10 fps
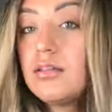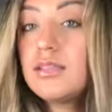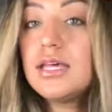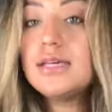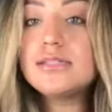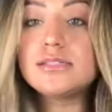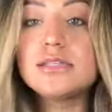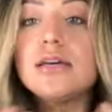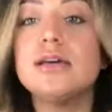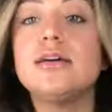this
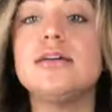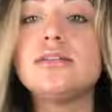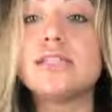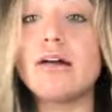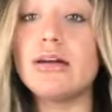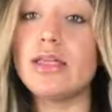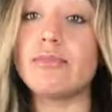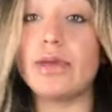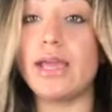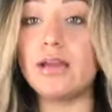is how I
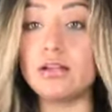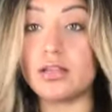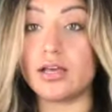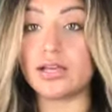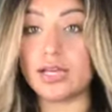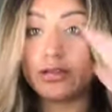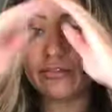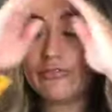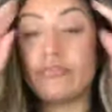like my hair to look. And if